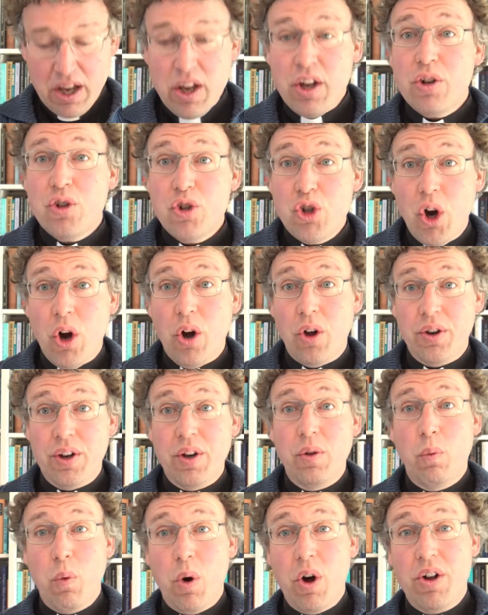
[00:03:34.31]
John
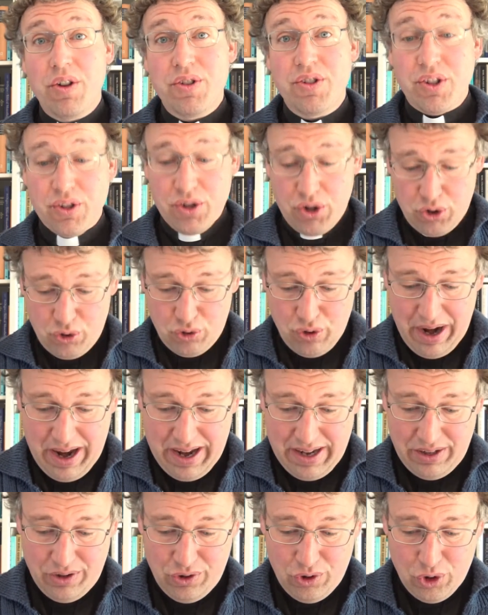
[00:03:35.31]
was
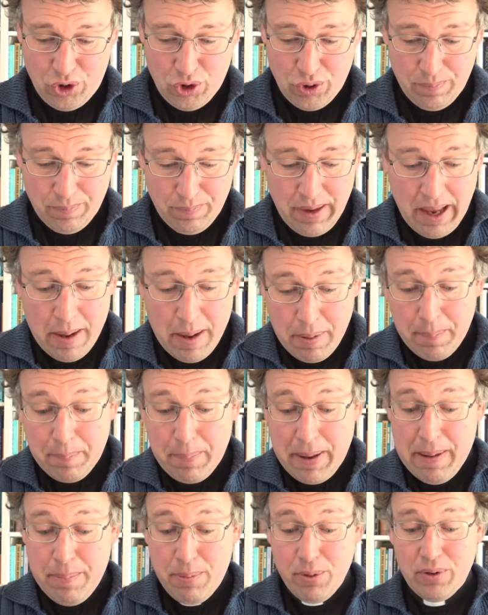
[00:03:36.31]
strange, but
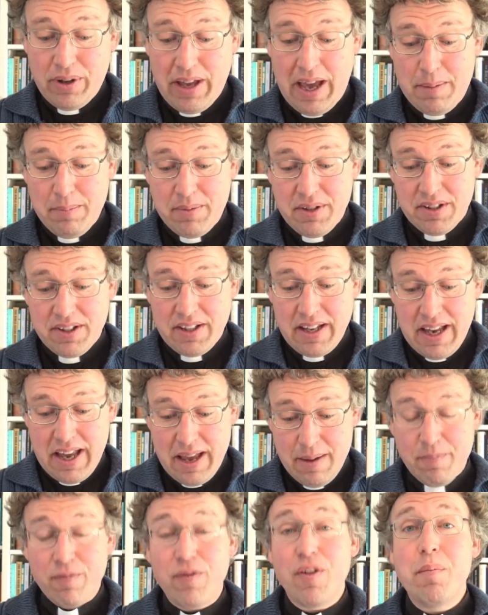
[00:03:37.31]
people came to see
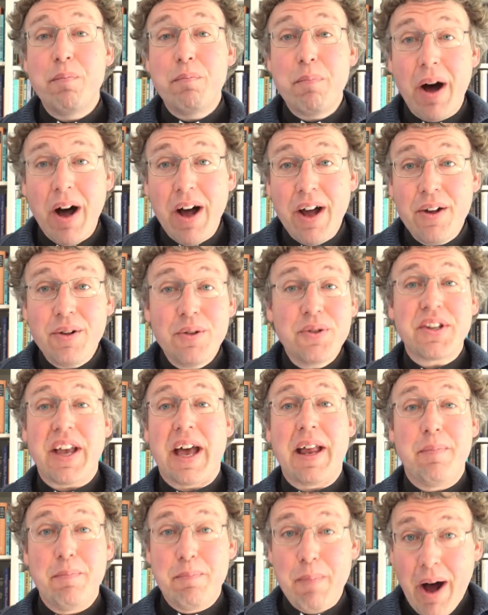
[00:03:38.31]
him from miles
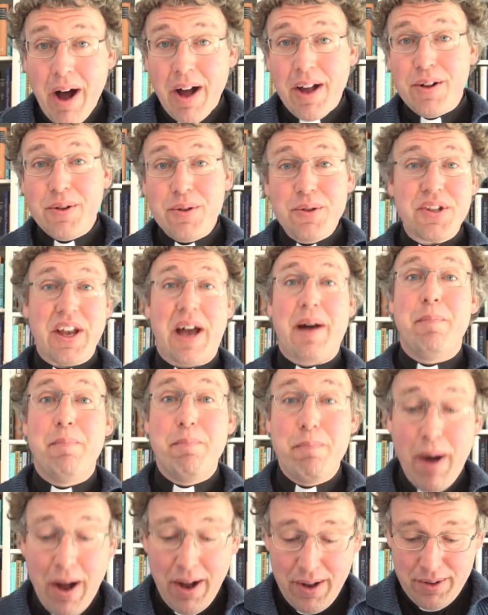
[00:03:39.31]
and miles
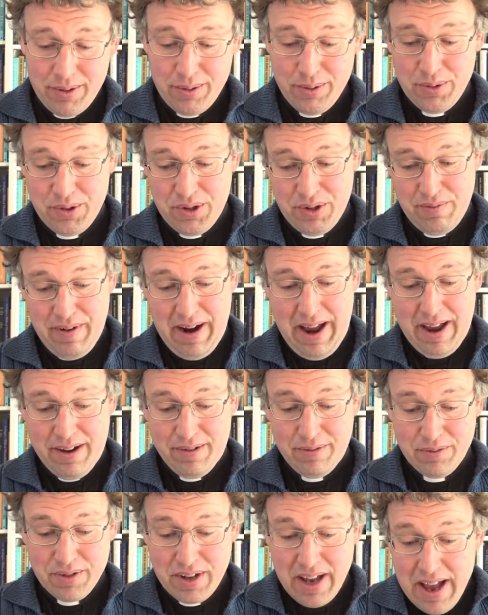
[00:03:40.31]
and miles
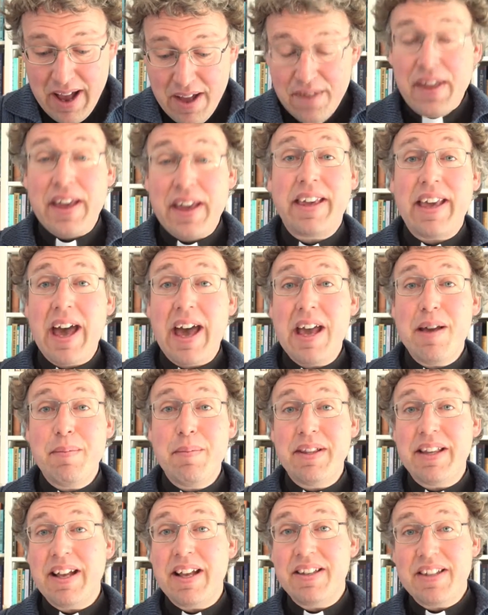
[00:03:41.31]
around. They came
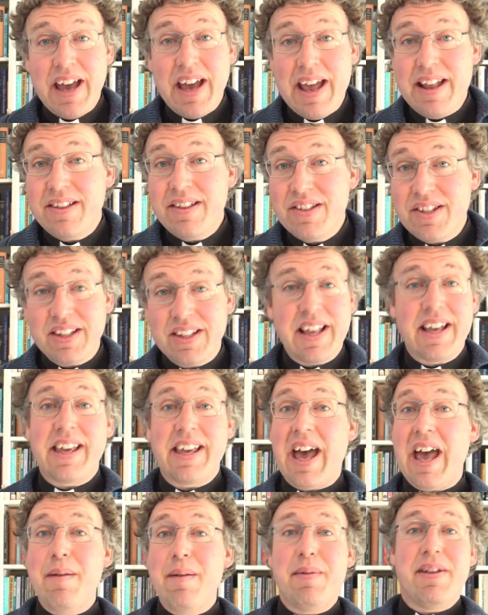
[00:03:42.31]
in their tens, and they
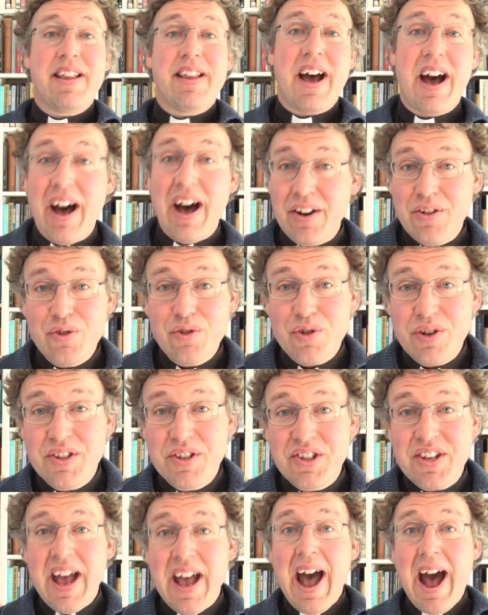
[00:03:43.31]
came in their
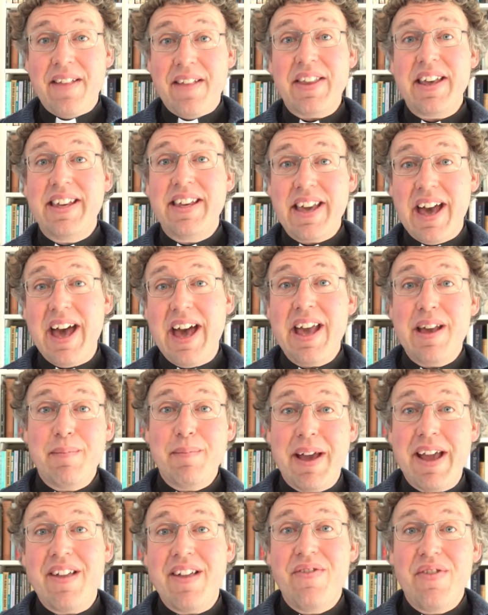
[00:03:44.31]
hundreds, and they
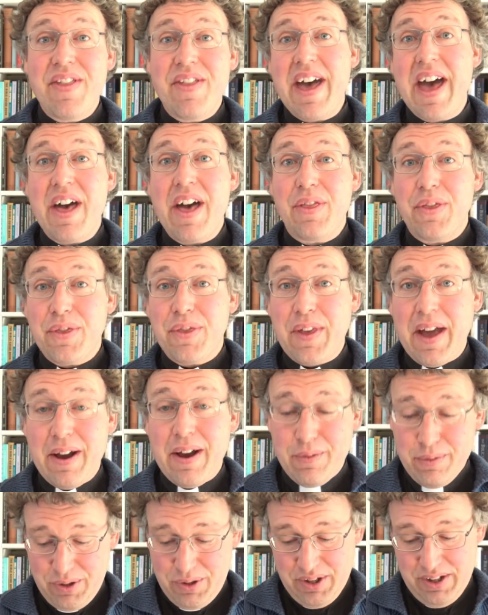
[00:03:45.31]
came in their
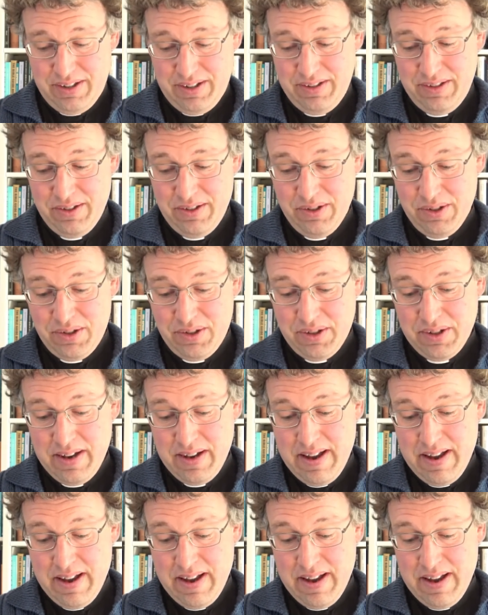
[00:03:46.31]
thousands.